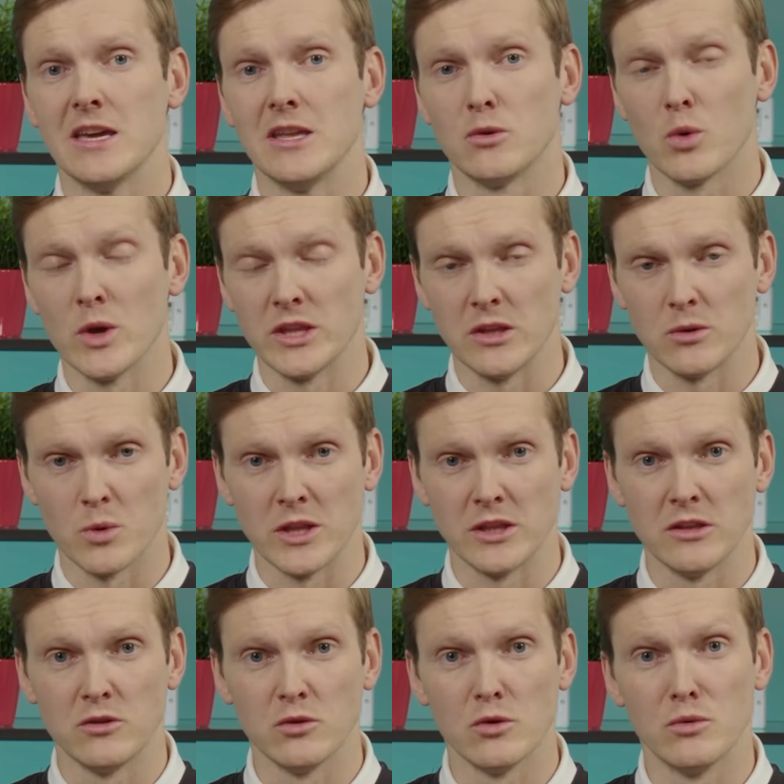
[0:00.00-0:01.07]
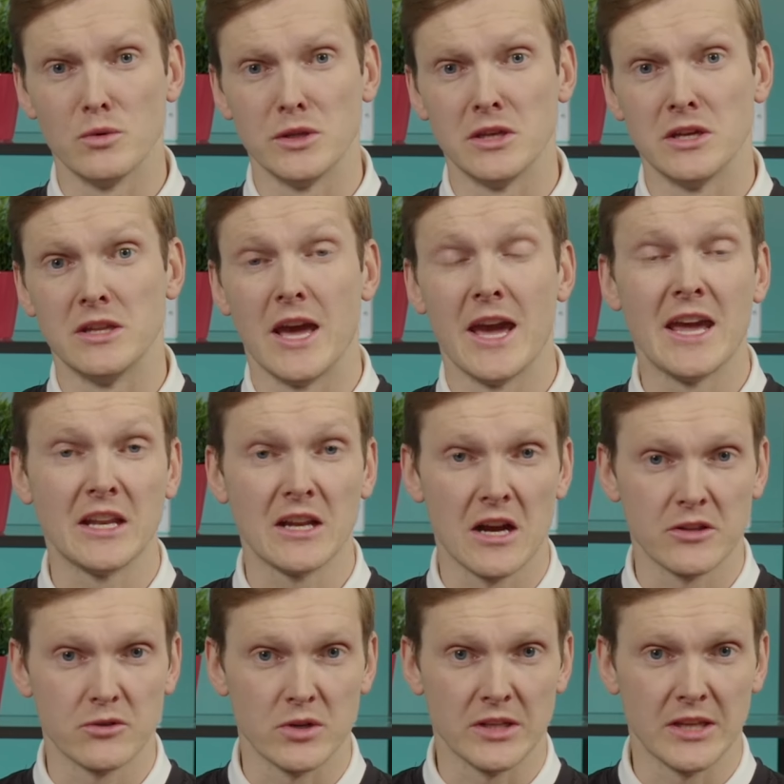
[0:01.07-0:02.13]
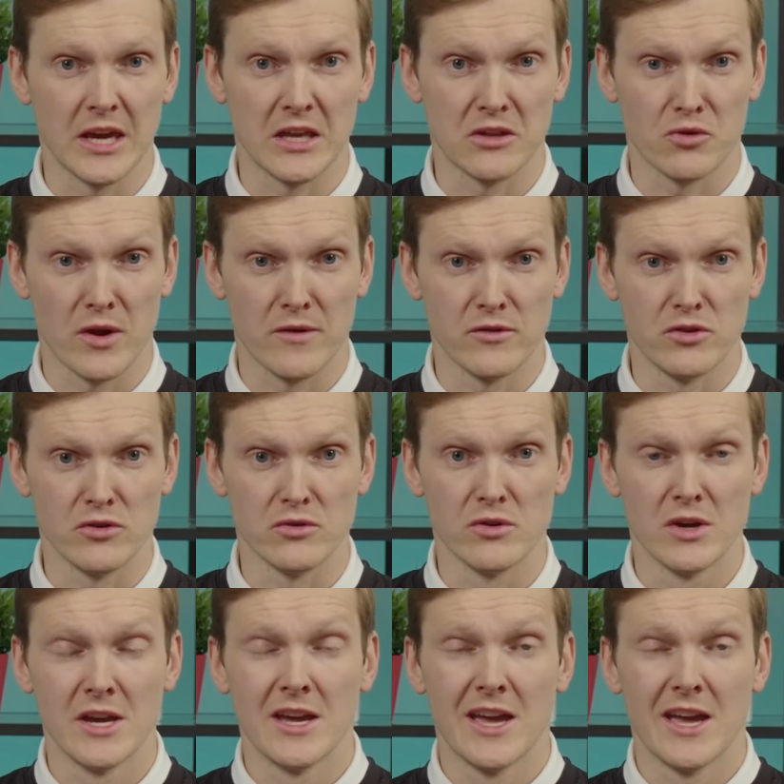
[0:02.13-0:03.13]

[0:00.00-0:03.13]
in 2022 we did 800k in revenue,